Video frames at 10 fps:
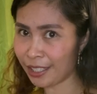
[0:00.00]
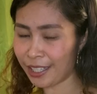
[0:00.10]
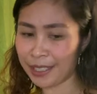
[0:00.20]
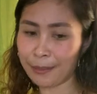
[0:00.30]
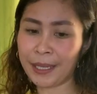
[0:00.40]

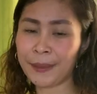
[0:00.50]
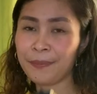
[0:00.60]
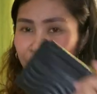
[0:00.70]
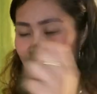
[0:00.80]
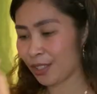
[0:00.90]
ta, di ba?
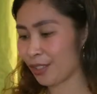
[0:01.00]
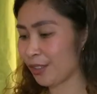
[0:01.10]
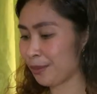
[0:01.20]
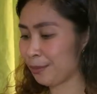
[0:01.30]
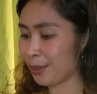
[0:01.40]

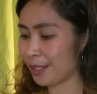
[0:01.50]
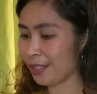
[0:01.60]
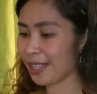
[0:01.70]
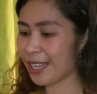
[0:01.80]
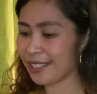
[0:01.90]
So, but
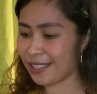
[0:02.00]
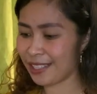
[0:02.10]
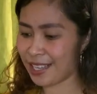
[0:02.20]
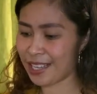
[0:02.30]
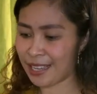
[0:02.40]
nice
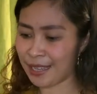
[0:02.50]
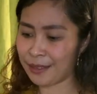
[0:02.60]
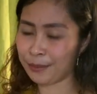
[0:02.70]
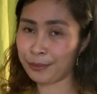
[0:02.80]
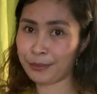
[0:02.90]
siya.
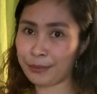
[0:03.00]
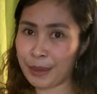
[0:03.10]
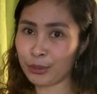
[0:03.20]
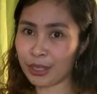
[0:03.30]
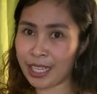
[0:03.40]

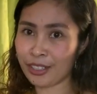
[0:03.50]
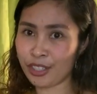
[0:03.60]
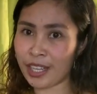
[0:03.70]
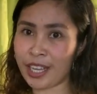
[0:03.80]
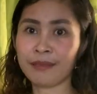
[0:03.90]
Mabutang
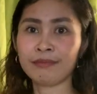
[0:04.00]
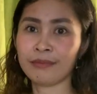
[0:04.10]
siya.